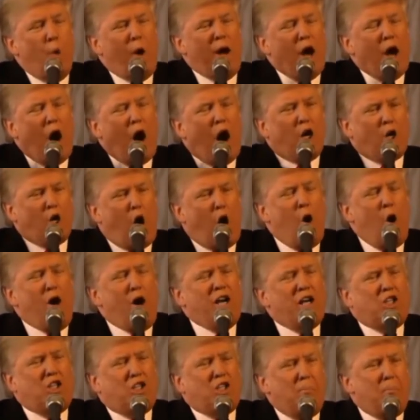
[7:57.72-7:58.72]
We are
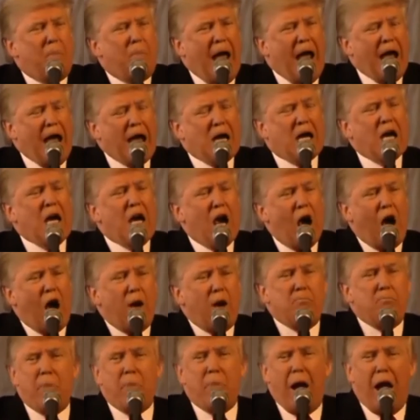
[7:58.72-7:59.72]
going to make
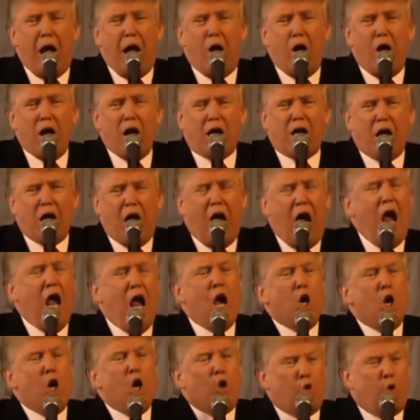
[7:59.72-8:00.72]
America
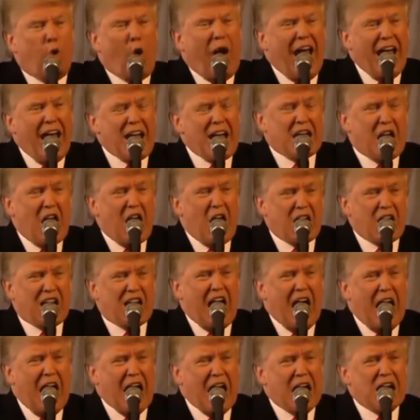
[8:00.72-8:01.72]
great
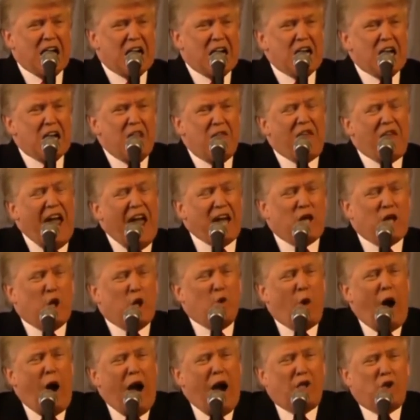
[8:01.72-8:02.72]
again. Thank
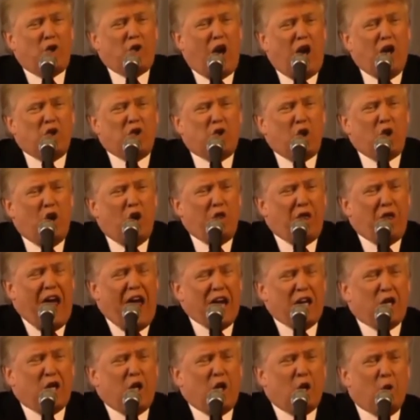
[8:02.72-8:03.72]
you, Rochester.
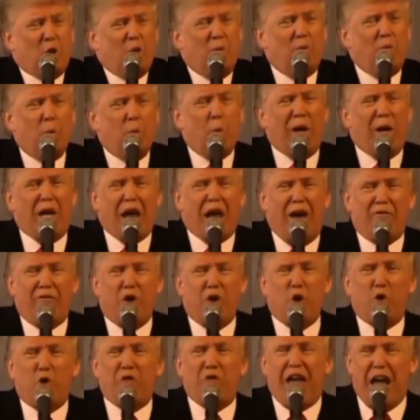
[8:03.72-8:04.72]
Thank you. We love you.